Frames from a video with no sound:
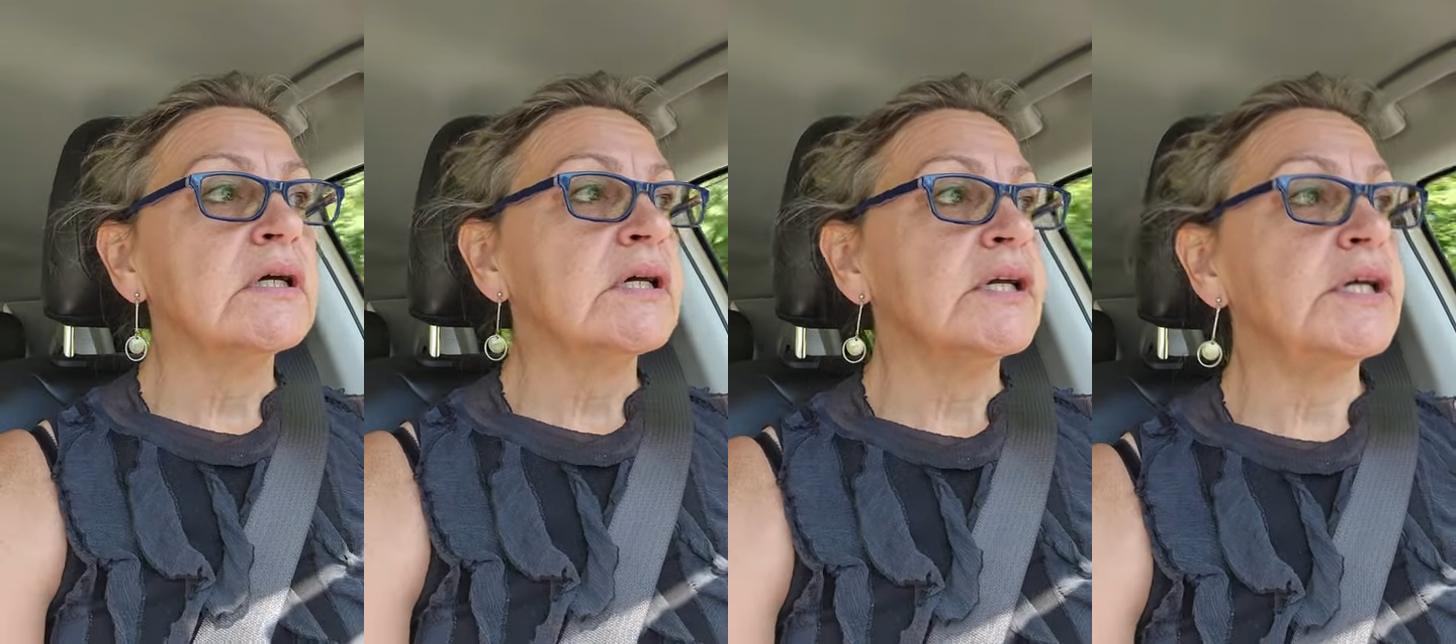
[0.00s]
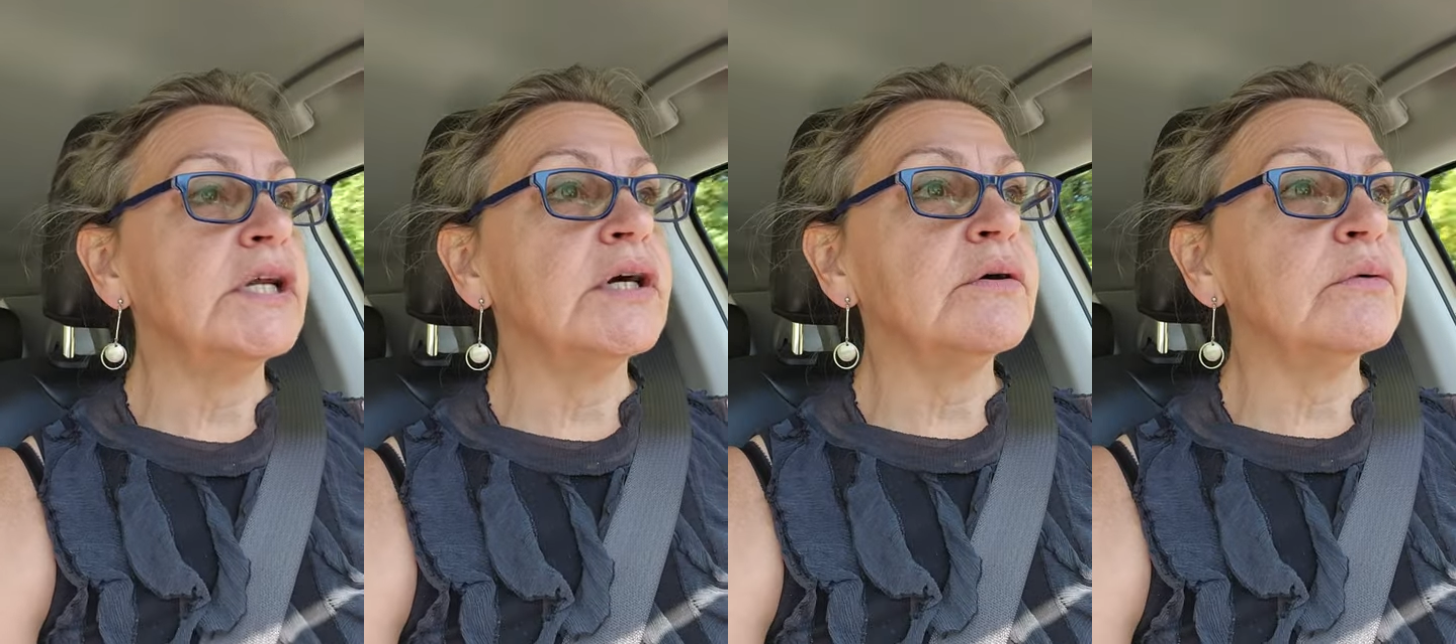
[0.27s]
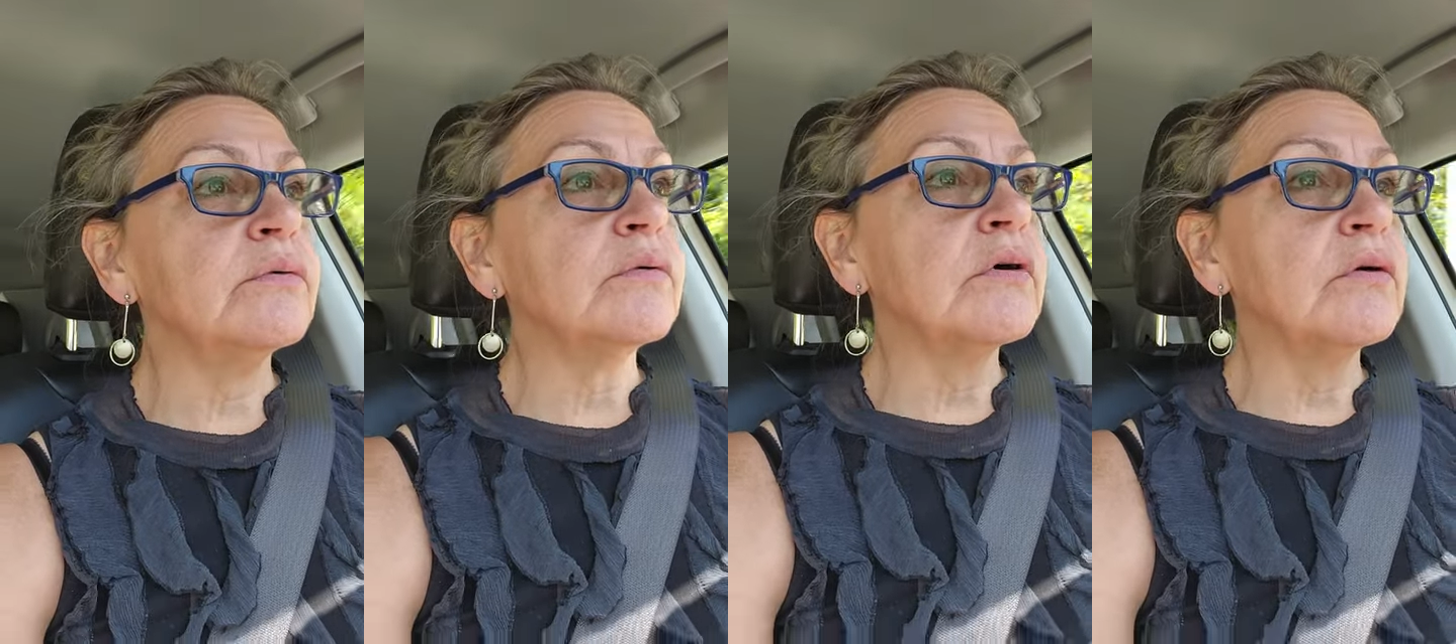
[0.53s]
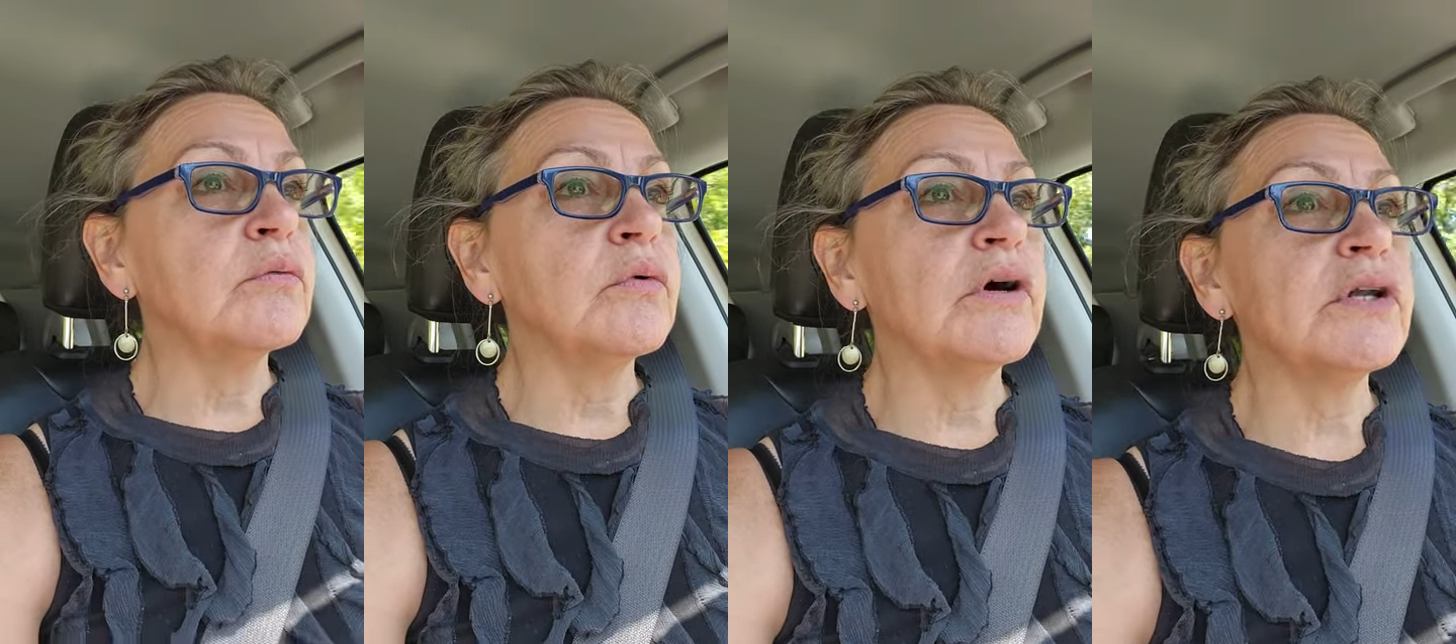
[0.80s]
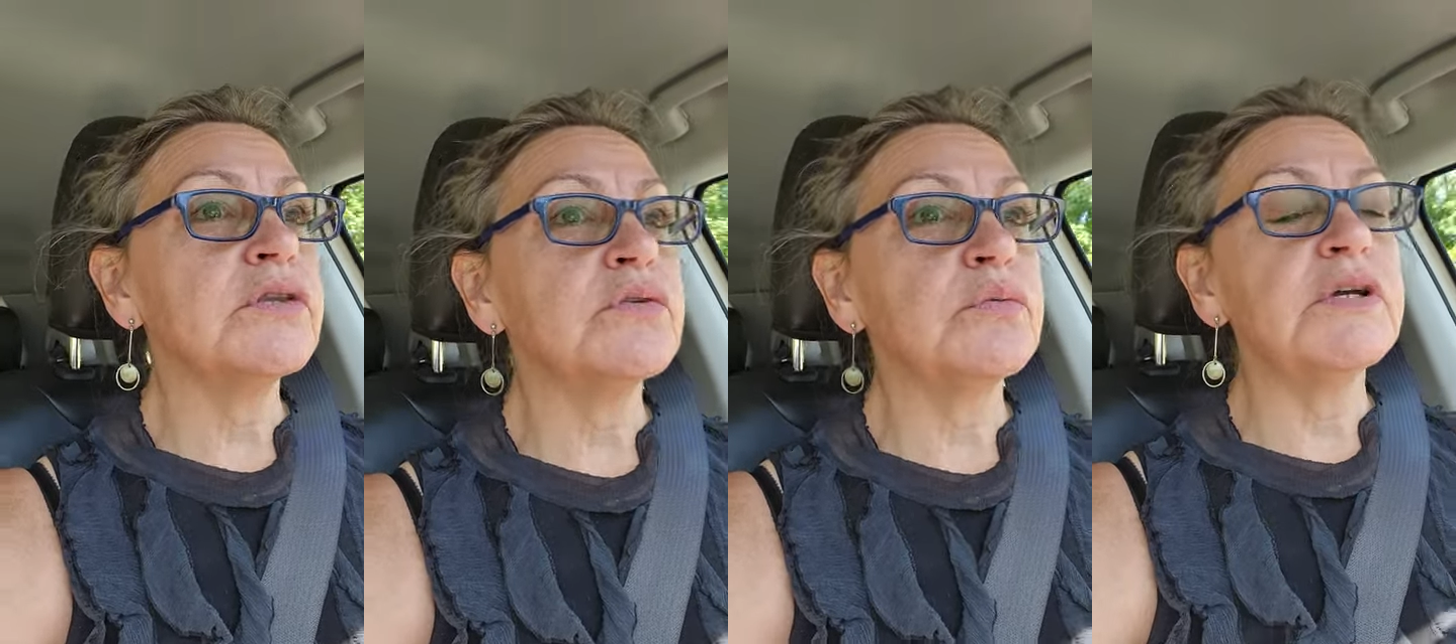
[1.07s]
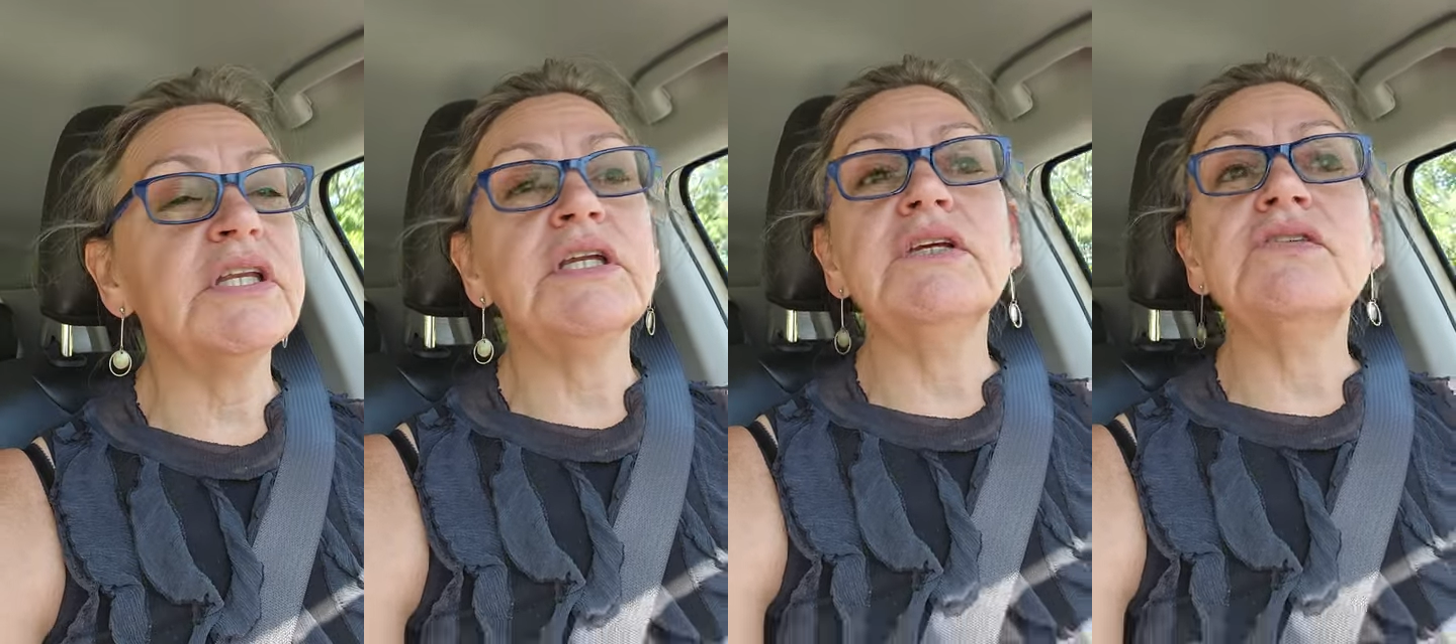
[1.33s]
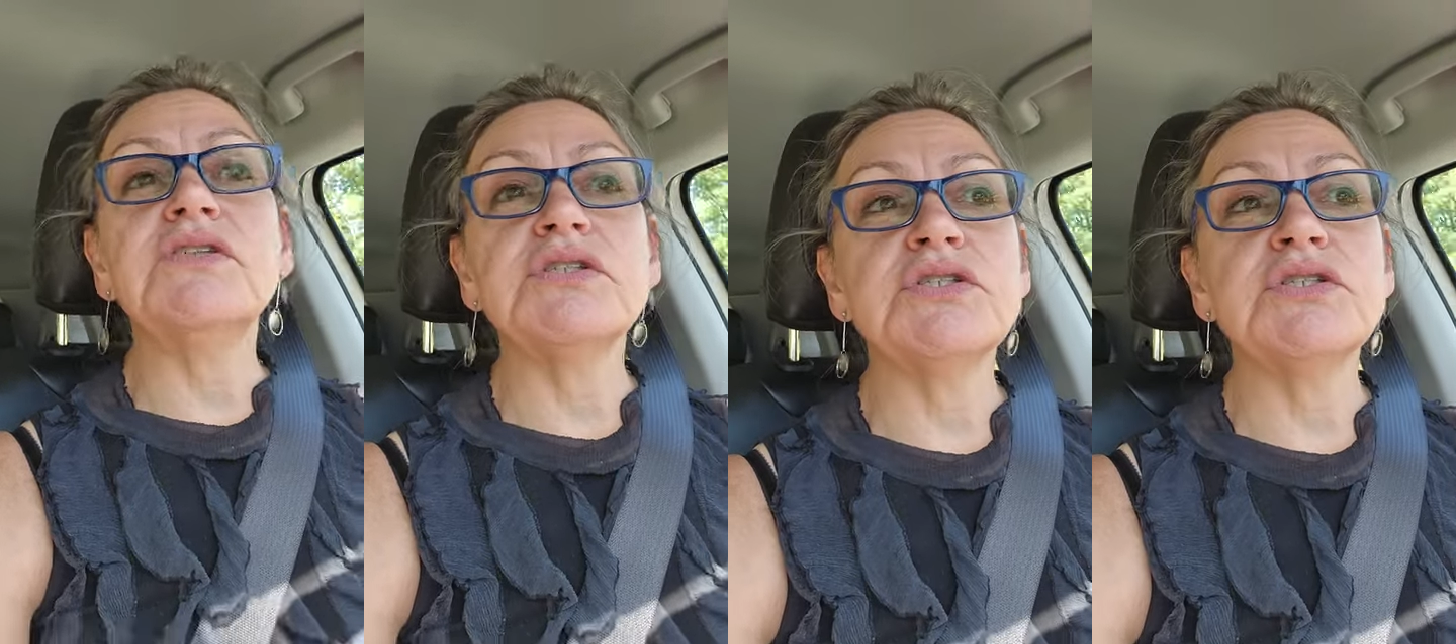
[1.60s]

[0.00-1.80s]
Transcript: you know, what we need to